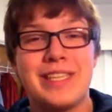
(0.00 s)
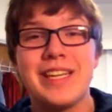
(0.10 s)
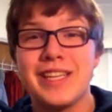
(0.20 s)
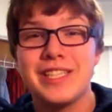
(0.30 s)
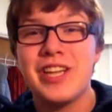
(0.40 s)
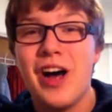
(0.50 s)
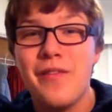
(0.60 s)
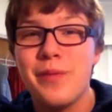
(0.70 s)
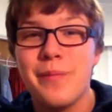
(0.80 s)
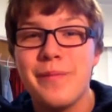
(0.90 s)
list
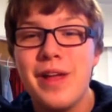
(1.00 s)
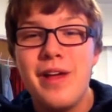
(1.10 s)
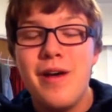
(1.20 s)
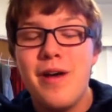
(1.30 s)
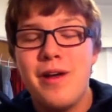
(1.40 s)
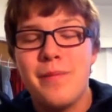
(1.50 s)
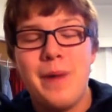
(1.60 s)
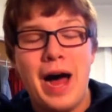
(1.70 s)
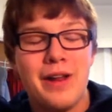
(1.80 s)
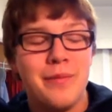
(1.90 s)
off the
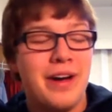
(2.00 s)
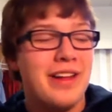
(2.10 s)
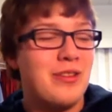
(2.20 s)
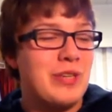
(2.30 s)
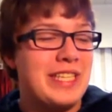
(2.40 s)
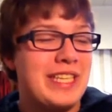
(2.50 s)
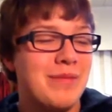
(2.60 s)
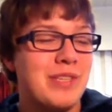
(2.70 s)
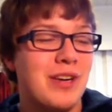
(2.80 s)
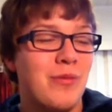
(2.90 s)
bottom 3
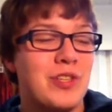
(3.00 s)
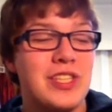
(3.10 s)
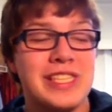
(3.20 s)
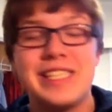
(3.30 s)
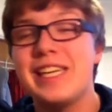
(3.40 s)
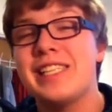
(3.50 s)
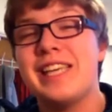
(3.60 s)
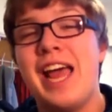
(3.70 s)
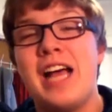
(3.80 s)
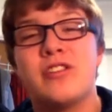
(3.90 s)
teams here, which is
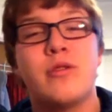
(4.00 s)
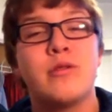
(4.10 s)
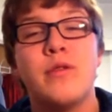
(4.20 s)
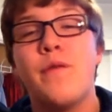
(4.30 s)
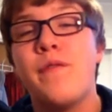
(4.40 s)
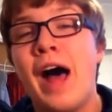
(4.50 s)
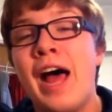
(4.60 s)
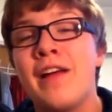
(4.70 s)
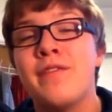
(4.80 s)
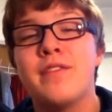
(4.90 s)
6 Astros,
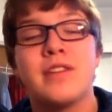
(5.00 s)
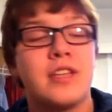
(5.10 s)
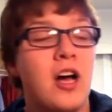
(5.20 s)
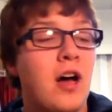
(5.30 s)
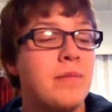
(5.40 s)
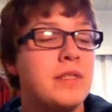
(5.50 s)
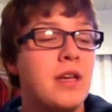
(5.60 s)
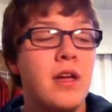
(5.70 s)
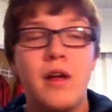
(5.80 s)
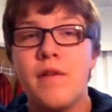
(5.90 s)
5 the Cubs,
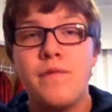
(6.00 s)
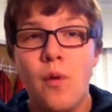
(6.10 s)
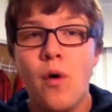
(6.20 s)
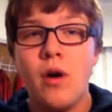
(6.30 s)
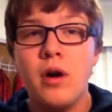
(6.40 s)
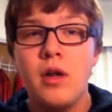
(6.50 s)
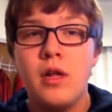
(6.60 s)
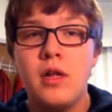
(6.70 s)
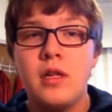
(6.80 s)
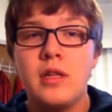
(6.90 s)
4
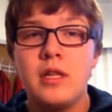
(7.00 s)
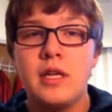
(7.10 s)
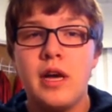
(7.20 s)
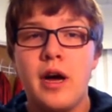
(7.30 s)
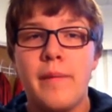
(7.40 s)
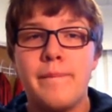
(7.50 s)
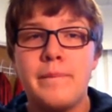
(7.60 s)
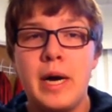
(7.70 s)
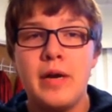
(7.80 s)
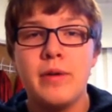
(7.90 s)
the
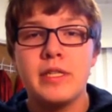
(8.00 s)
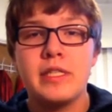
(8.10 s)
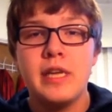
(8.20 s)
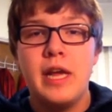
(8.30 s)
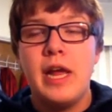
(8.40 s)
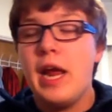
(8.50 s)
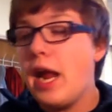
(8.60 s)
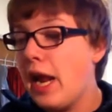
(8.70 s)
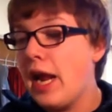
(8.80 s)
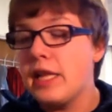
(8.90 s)
Pirates.
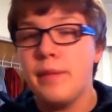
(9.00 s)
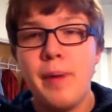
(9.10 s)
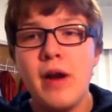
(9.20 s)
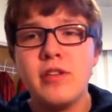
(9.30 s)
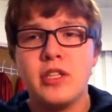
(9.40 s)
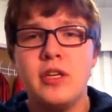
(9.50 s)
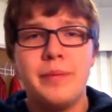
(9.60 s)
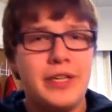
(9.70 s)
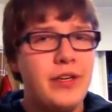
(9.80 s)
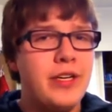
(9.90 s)
And the Pirates are going to
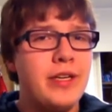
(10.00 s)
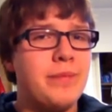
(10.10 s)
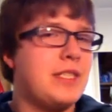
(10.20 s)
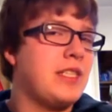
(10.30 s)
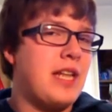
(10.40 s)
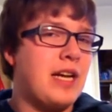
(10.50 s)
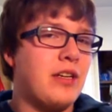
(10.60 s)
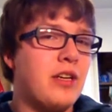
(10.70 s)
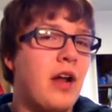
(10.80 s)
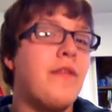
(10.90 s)
be good, but just not
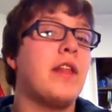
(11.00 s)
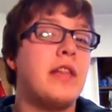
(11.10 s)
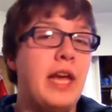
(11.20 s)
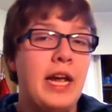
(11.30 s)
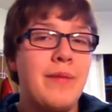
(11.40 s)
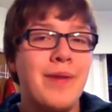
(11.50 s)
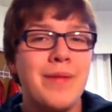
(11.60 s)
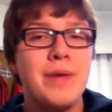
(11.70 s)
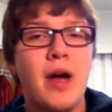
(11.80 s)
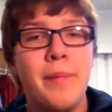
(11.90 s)
good enough. They
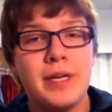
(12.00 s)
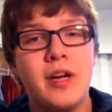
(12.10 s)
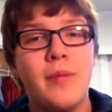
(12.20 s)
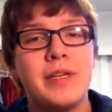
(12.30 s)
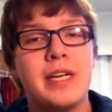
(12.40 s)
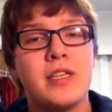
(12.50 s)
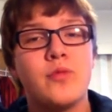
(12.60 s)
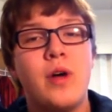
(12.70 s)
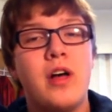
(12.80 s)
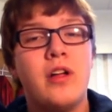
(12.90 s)
might be up and coming as
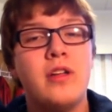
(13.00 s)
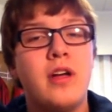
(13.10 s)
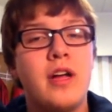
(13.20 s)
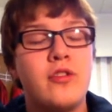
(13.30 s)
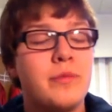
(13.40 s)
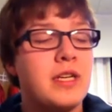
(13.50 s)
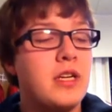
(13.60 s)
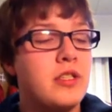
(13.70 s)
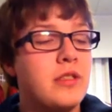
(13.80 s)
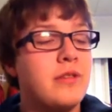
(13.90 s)
well. Andrew
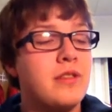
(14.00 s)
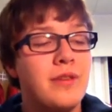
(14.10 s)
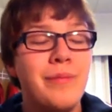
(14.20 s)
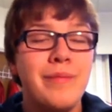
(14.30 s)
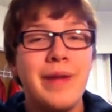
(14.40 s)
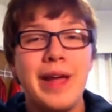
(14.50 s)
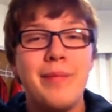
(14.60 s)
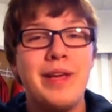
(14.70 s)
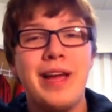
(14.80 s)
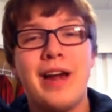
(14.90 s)
McCutchen,
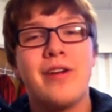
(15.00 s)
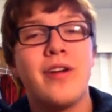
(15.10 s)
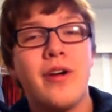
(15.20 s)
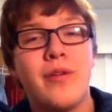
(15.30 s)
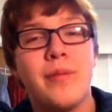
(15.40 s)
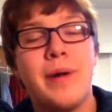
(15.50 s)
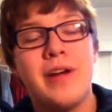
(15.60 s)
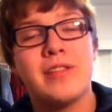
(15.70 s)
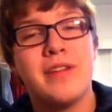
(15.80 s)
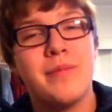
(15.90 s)
maybe. I don't know. The
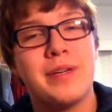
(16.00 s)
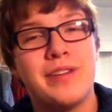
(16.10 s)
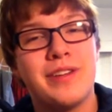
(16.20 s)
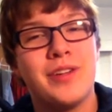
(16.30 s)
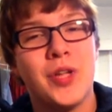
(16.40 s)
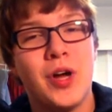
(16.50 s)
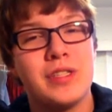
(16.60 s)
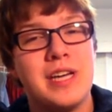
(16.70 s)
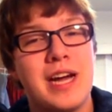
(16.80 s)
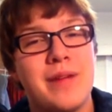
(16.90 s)
Pirates haven't been good in a long
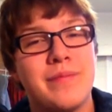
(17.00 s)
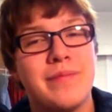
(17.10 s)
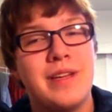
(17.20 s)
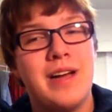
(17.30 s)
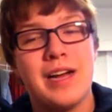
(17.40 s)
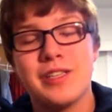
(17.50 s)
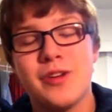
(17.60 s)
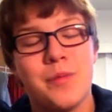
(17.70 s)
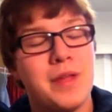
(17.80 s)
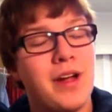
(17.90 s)
time. I just
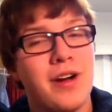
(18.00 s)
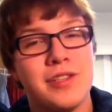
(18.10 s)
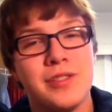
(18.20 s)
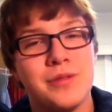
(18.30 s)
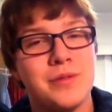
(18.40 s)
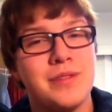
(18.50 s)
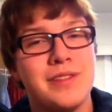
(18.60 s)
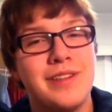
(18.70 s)
hope they are soon.